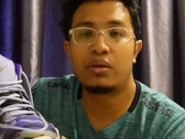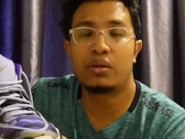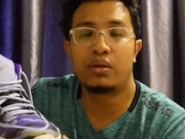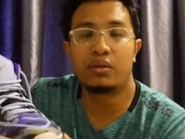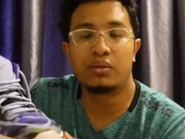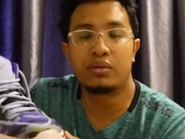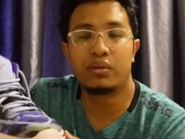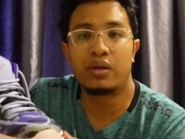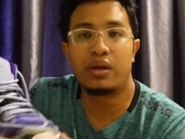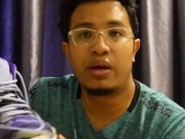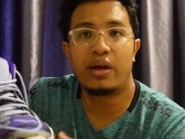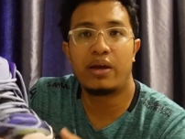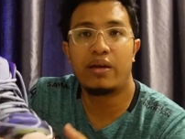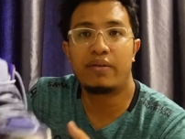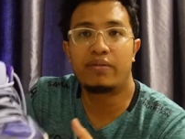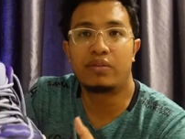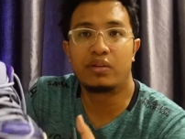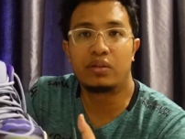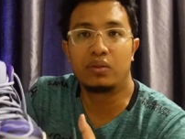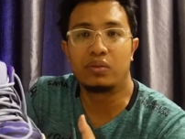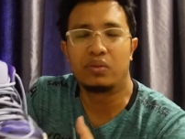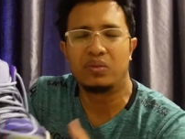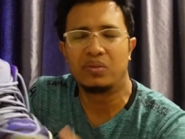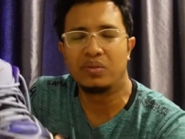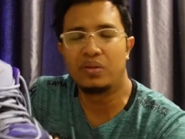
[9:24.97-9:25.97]
Also have
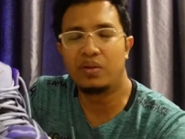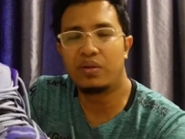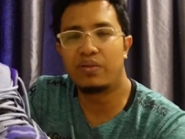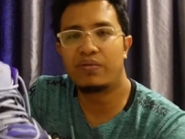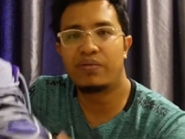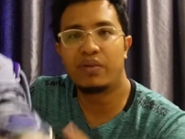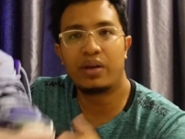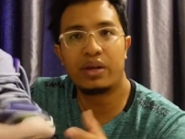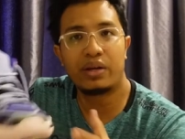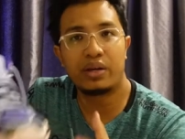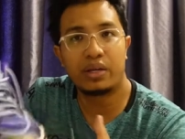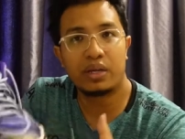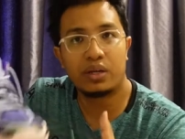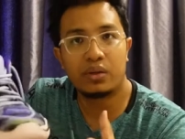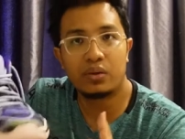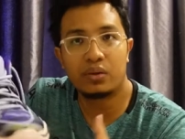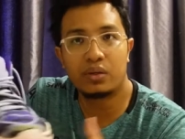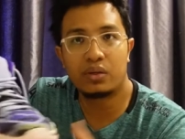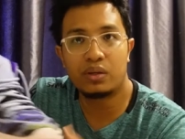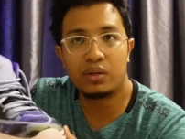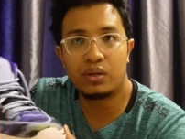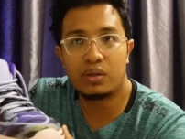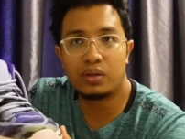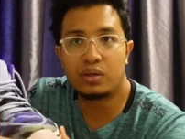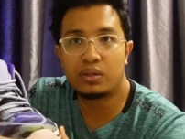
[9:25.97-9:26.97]
a very good
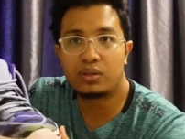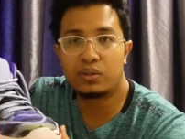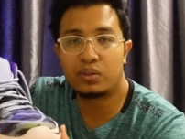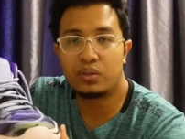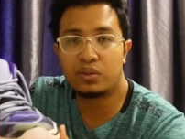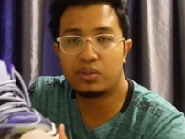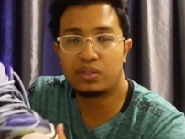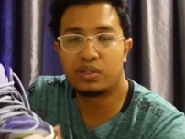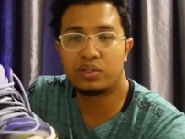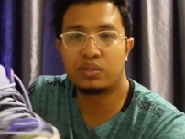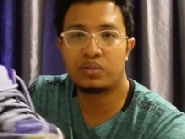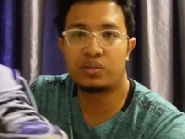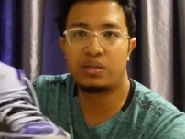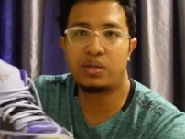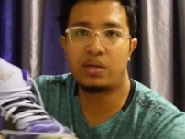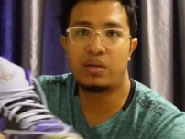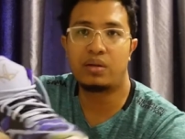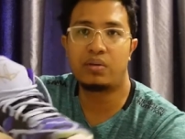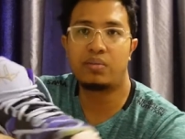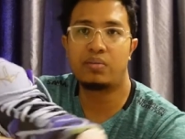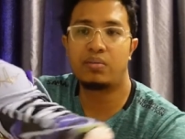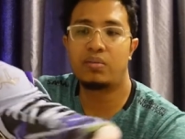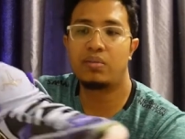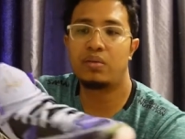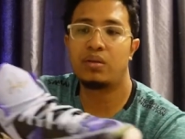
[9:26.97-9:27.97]
cushion setup.